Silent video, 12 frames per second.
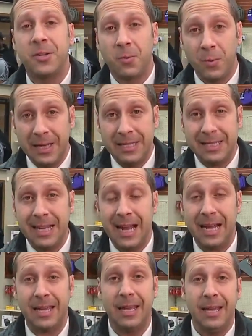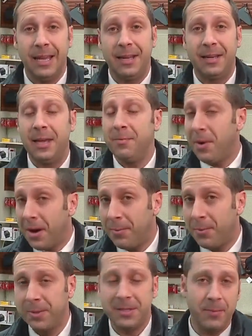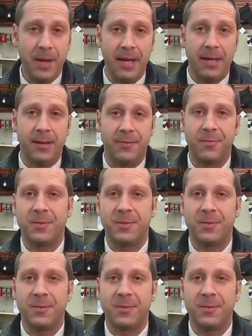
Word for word: to restock and keep up with demand.